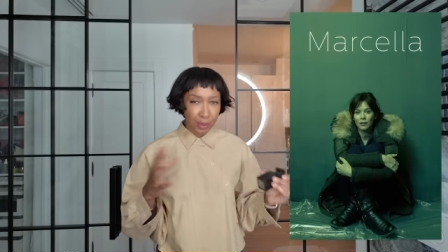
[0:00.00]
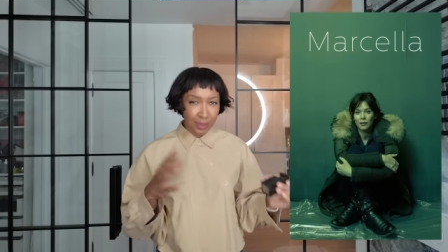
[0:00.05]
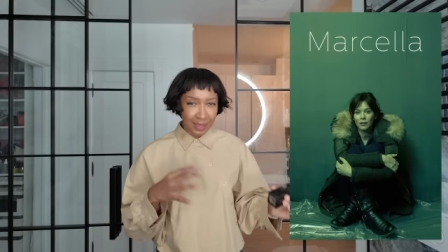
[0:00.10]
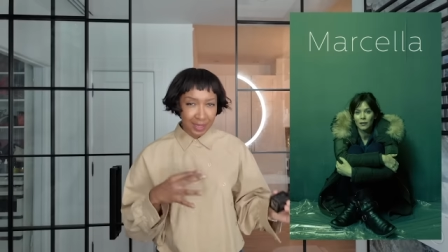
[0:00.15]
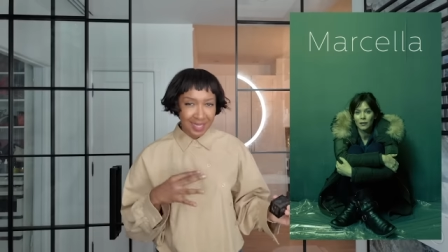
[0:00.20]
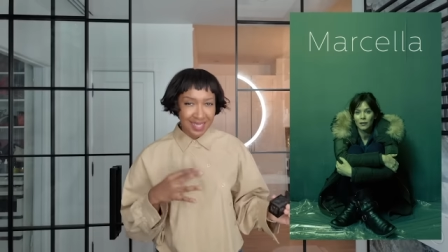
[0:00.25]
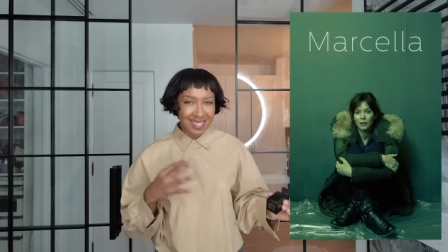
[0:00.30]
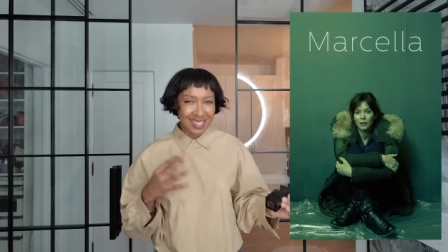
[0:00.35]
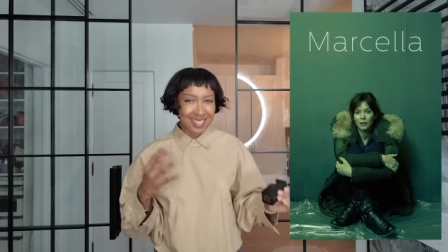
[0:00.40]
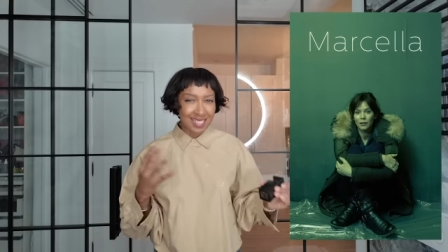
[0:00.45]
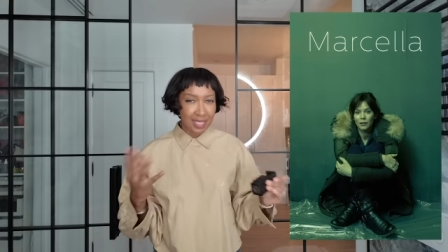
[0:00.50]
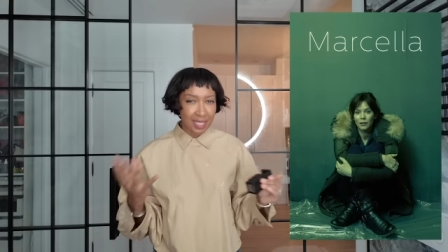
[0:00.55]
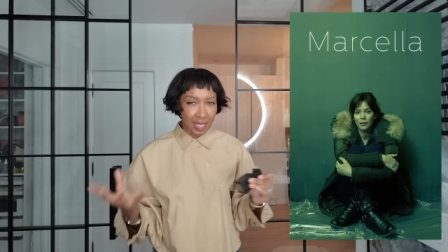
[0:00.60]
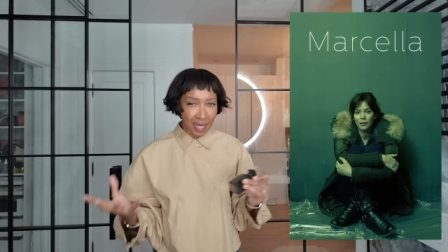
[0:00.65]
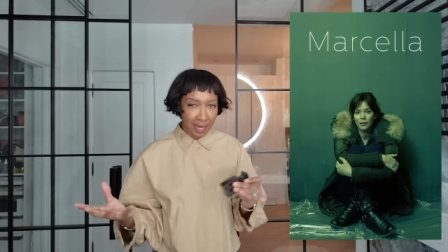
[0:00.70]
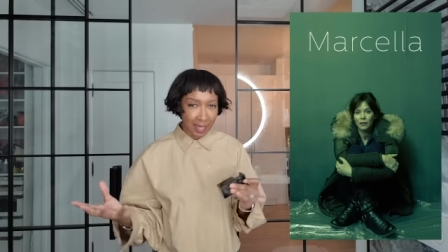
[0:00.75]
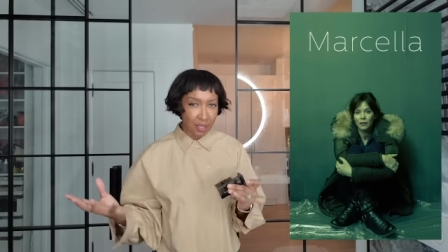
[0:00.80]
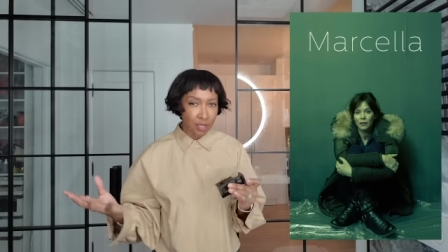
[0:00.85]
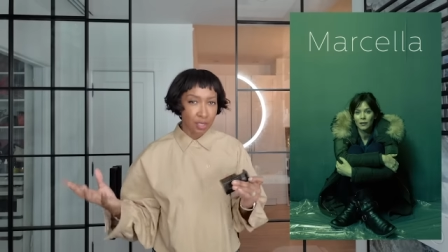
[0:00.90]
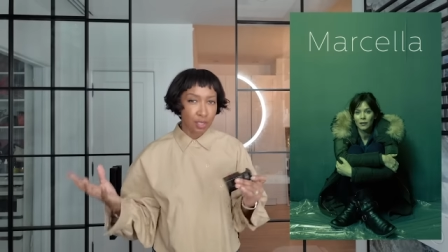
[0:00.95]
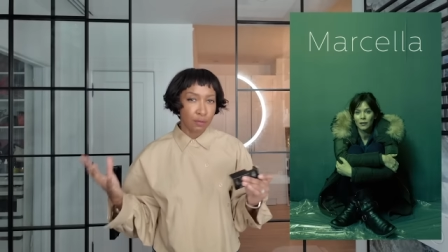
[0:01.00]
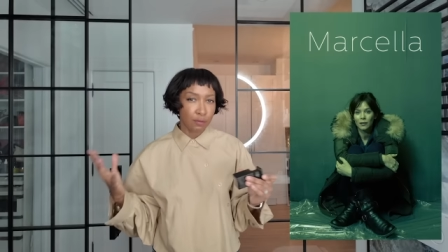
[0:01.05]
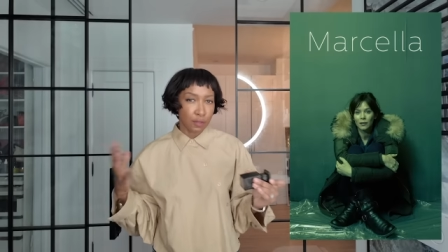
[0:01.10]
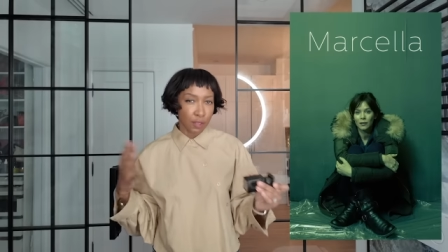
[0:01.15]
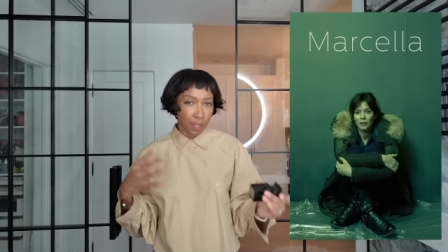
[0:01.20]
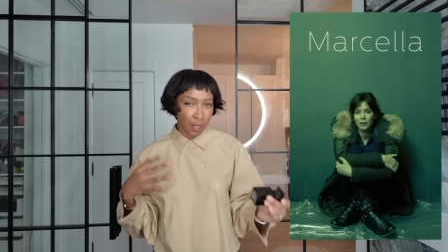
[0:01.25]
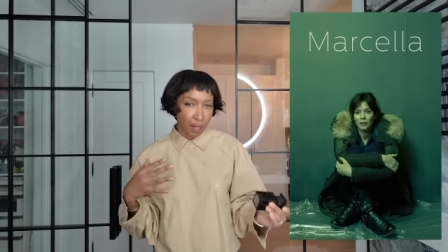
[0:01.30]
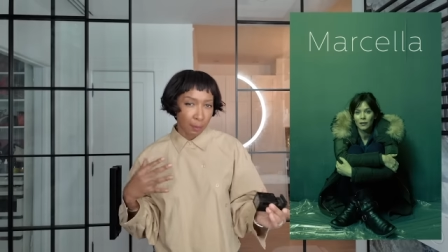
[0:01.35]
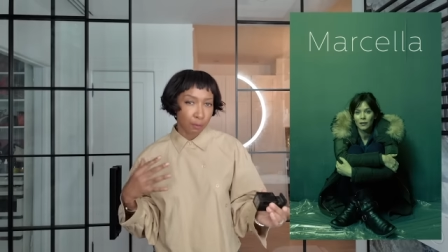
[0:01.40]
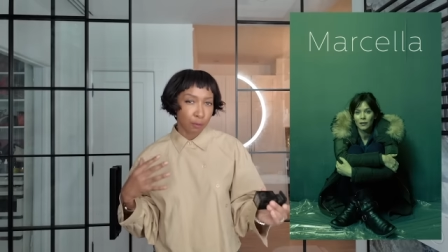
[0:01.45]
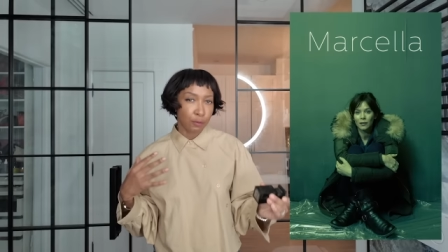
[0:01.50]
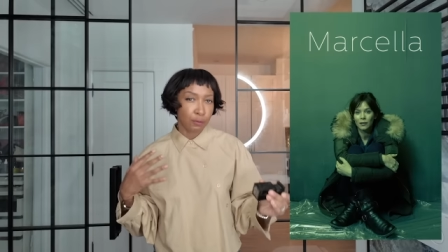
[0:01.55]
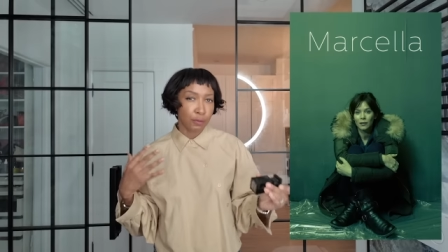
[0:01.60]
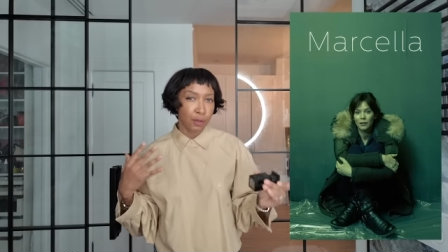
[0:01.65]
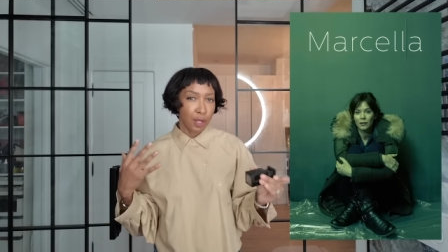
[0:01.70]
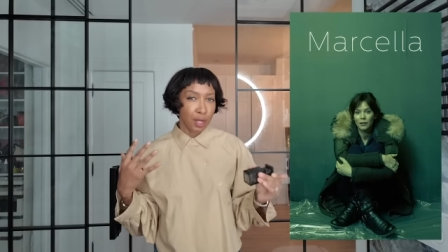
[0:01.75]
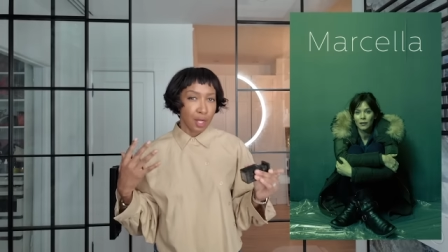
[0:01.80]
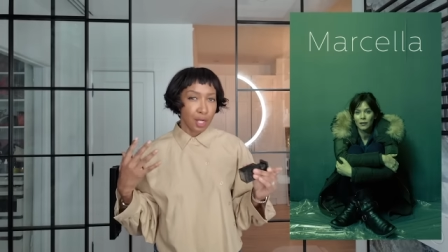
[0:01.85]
police detective type of